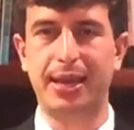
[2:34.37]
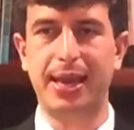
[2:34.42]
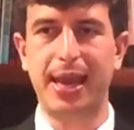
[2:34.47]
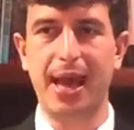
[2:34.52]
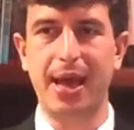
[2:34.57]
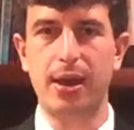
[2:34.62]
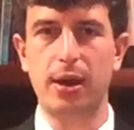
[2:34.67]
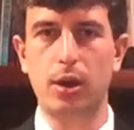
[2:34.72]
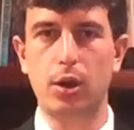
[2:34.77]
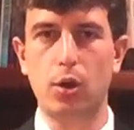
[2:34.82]

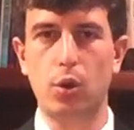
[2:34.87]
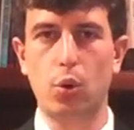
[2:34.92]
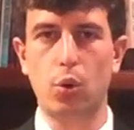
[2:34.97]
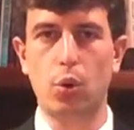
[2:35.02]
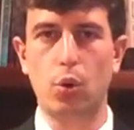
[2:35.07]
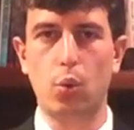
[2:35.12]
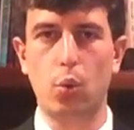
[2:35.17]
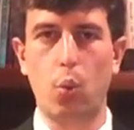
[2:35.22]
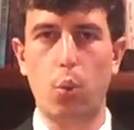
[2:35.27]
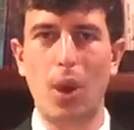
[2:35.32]
get
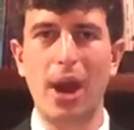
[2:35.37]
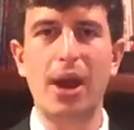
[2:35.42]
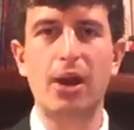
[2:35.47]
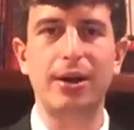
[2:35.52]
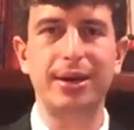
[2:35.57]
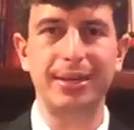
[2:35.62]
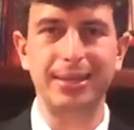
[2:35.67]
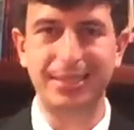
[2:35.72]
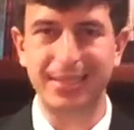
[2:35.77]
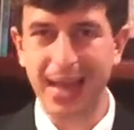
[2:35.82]

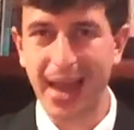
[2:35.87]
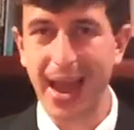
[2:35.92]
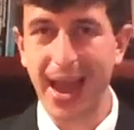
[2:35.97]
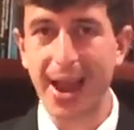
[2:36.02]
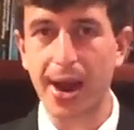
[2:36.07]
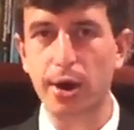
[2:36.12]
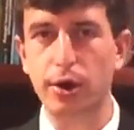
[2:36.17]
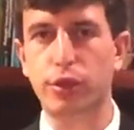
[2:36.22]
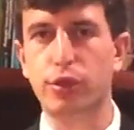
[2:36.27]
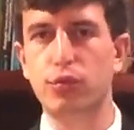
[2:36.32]
wear and
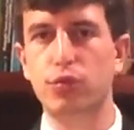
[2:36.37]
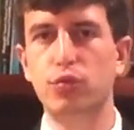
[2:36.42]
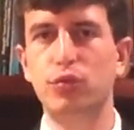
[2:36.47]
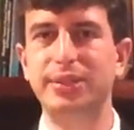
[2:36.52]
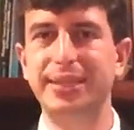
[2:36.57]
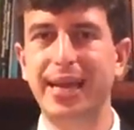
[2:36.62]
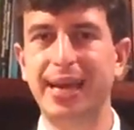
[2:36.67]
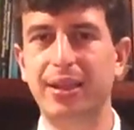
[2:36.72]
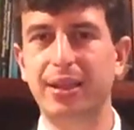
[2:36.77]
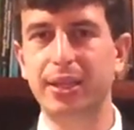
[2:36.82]
tear through
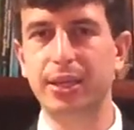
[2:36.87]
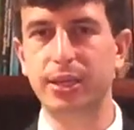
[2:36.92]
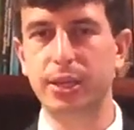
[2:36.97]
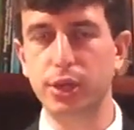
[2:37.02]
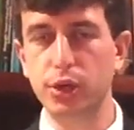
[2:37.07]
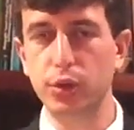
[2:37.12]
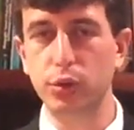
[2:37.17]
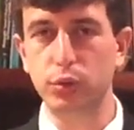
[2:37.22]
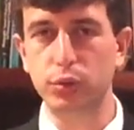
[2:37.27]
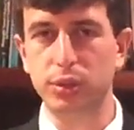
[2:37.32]
daily
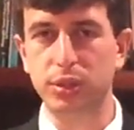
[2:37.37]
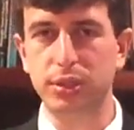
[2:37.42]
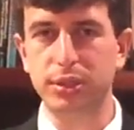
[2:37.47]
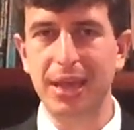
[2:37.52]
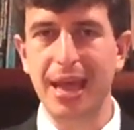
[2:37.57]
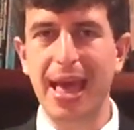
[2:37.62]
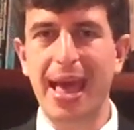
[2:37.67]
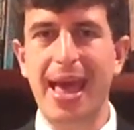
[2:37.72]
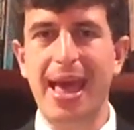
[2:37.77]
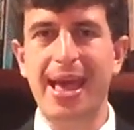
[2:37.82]

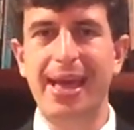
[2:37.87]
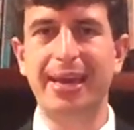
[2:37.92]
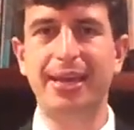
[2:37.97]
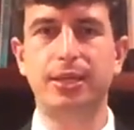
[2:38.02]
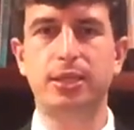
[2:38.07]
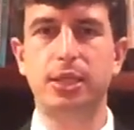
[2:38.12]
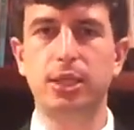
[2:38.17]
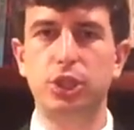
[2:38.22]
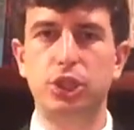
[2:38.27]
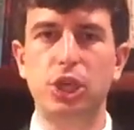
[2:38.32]
use, it
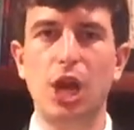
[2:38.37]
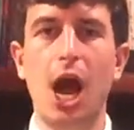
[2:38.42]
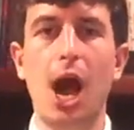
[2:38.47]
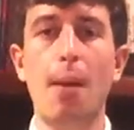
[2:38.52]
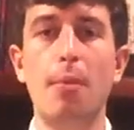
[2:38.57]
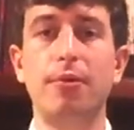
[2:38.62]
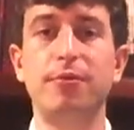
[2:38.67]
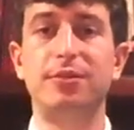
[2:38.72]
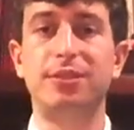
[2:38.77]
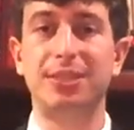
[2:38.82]
is the
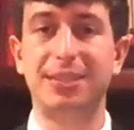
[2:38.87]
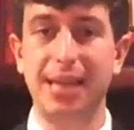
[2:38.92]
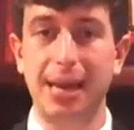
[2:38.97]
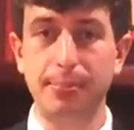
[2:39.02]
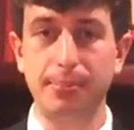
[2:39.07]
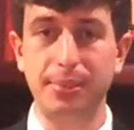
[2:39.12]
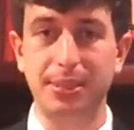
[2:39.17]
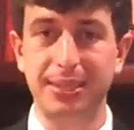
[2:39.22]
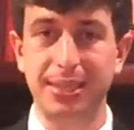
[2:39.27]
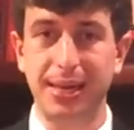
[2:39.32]
job of
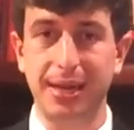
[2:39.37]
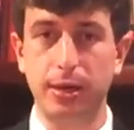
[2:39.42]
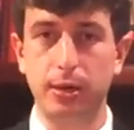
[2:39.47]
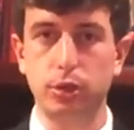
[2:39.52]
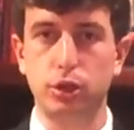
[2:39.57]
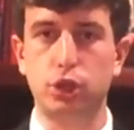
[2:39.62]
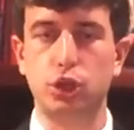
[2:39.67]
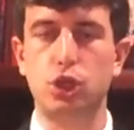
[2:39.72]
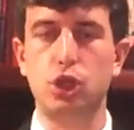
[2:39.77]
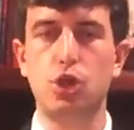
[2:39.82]
stem
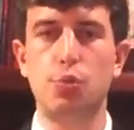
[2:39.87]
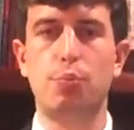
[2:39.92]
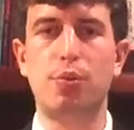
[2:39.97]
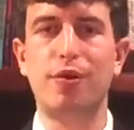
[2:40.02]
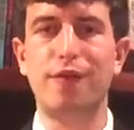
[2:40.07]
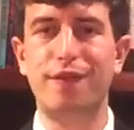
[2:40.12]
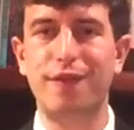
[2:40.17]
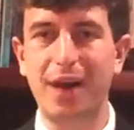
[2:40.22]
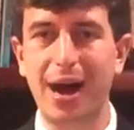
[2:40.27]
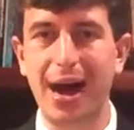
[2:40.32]
cells to
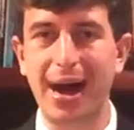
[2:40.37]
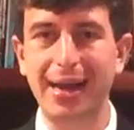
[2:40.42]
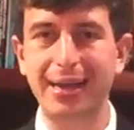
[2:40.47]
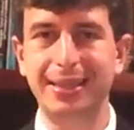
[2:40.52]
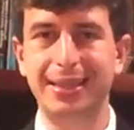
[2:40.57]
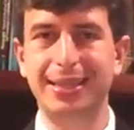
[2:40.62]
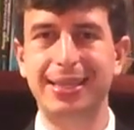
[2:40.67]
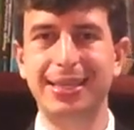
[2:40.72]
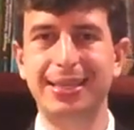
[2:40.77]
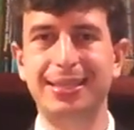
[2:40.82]

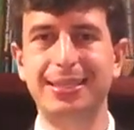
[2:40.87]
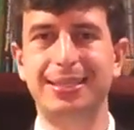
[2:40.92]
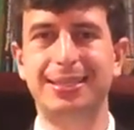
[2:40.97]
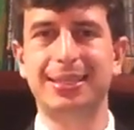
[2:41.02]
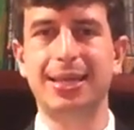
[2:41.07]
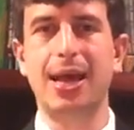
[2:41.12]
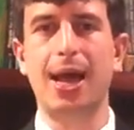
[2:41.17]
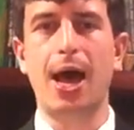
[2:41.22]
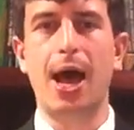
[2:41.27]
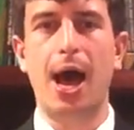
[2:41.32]
provide
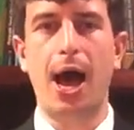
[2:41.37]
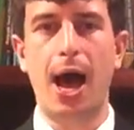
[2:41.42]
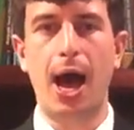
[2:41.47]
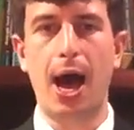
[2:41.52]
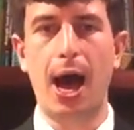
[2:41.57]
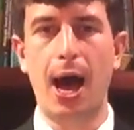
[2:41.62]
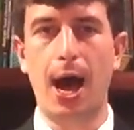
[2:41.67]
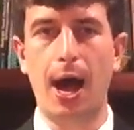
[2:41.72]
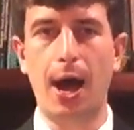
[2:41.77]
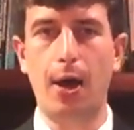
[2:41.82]
these
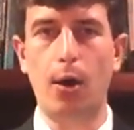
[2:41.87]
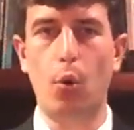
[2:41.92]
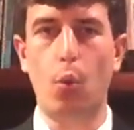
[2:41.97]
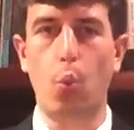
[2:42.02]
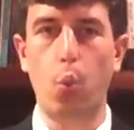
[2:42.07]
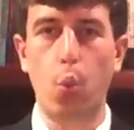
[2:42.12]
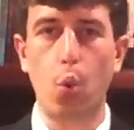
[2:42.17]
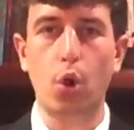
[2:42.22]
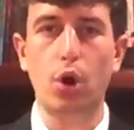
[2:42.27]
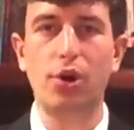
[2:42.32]

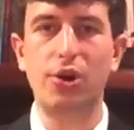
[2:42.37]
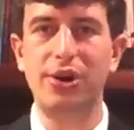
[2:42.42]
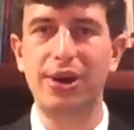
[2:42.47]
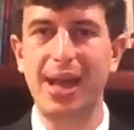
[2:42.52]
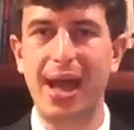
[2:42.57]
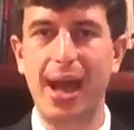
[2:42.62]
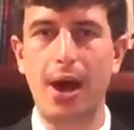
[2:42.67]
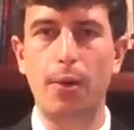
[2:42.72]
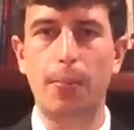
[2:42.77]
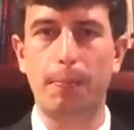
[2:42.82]
worn
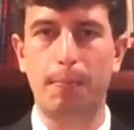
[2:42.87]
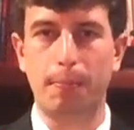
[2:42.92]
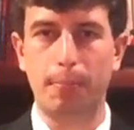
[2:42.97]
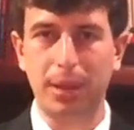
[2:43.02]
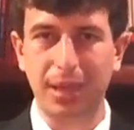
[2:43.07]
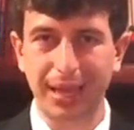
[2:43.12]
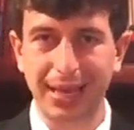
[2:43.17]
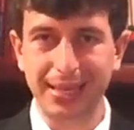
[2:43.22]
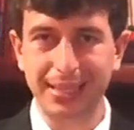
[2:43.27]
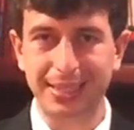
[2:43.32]
down
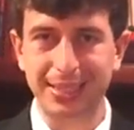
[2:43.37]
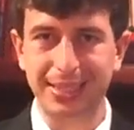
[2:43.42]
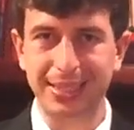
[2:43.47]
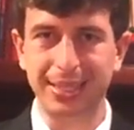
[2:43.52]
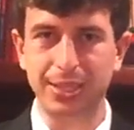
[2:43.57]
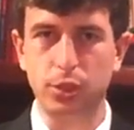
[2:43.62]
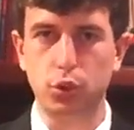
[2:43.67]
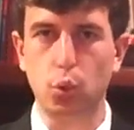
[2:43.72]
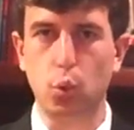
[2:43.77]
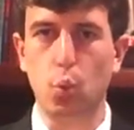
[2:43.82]

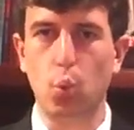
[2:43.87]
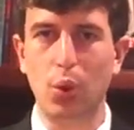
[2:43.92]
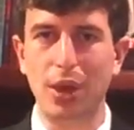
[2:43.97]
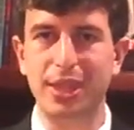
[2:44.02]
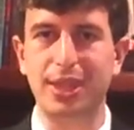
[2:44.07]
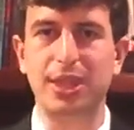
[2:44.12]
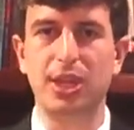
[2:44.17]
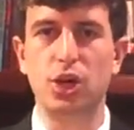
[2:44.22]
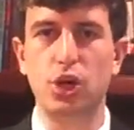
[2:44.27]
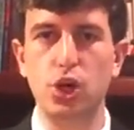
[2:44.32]
places
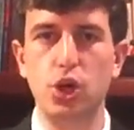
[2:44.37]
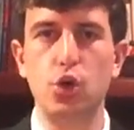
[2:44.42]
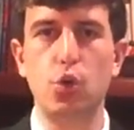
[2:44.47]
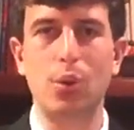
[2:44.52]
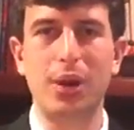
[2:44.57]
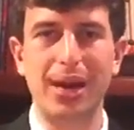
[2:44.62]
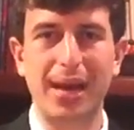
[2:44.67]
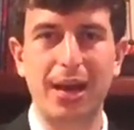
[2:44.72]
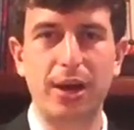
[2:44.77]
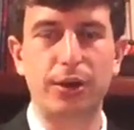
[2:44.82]
with
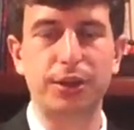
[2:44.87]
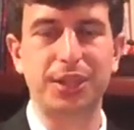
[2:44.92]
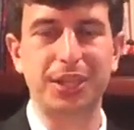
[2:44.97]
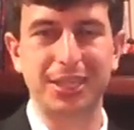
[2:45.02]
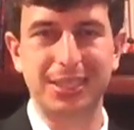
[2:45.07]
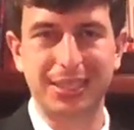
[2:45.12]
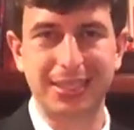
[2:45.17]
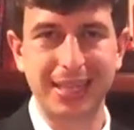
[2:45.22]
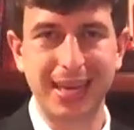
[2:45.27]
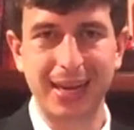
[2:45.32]
new and
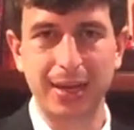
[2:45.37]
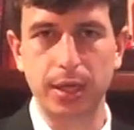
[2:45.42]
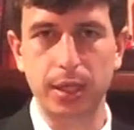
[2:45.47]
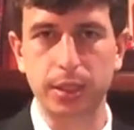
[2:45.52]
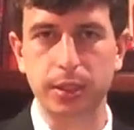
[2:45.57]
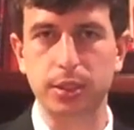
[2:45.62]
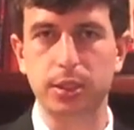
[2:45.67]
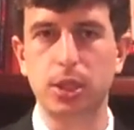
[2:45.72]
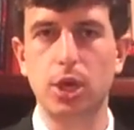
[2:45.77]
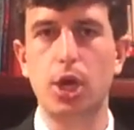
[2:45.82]
healthy
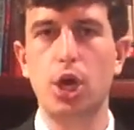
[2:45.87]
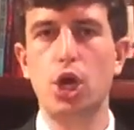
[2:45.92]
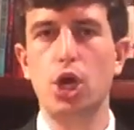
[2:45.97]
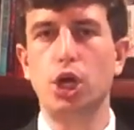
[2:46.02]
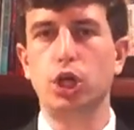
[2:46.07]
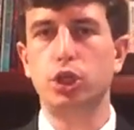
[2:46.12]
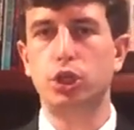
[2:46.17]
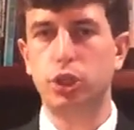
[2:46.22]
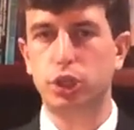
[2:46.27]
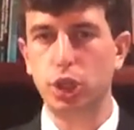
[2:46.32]
cells.
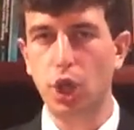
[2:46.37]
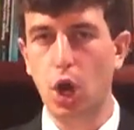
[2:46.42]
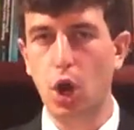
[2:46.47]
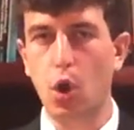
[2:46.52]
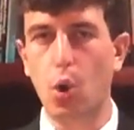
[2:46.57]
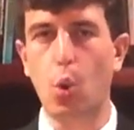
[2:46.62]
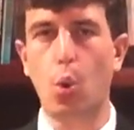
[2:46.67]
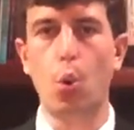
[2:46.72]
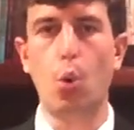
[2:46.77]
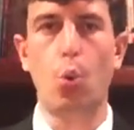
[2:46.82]

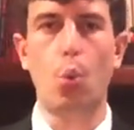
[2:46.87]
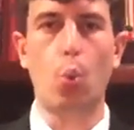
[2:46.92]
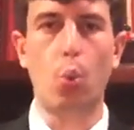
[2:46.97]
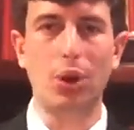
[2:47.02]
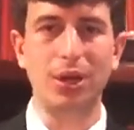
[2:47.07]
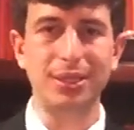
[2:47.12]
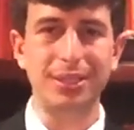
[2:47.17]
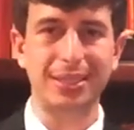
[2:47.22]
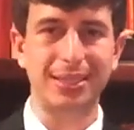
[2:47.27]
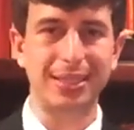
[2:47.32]
So
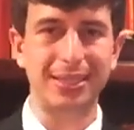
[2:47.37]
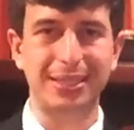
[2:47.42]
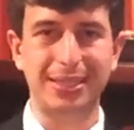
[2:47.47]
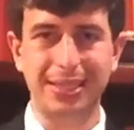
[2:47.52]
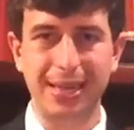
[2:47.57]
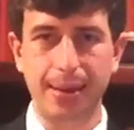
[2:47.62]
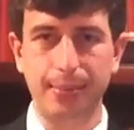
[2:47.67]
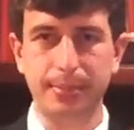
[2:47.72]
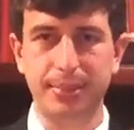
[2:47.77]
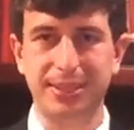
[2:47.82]
once the
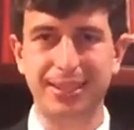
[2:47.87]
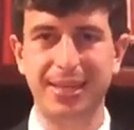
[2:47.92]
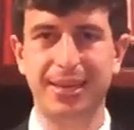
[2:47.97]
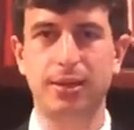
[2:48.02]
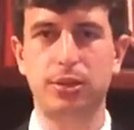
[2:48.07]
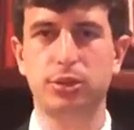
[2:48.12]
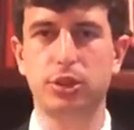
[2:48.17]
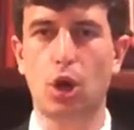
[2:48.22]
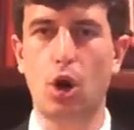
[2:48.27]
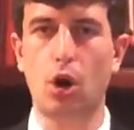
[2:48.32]
stem
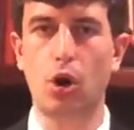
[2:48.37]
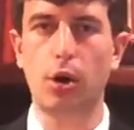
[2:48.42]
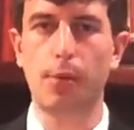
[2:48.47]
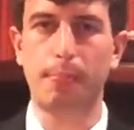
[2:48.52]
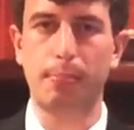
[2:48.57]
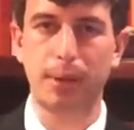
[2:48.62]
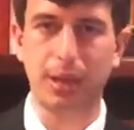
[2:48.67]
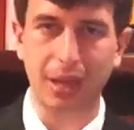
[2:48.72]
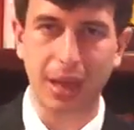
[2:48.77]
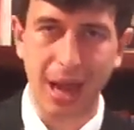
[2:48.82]
cells are
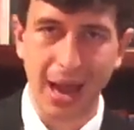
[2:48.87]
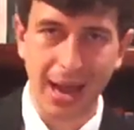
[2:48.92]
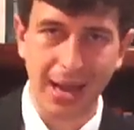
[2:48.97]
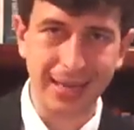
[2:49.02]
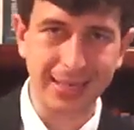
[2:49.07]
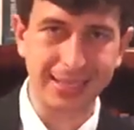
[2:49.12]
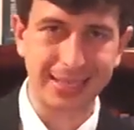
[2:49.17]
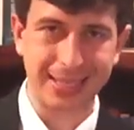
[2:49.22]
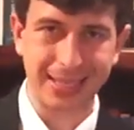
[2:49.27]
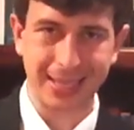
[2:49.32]

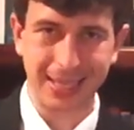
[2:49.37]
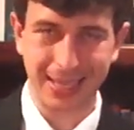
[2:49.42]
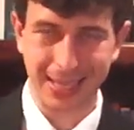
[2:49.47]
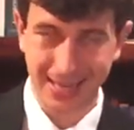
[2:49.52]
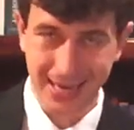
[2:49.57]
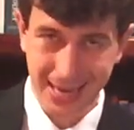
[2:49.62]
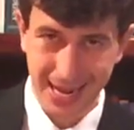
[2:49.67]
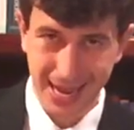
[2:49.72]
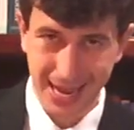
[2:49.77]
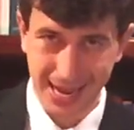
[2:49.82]
applied to the
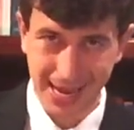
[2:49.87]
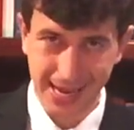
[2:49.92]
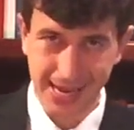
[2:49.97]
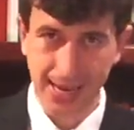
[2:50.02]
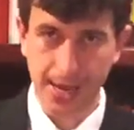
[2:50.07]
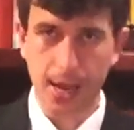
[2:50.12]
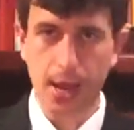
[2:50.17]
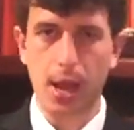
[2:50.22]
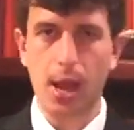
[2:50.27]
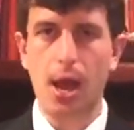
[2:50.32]
knee,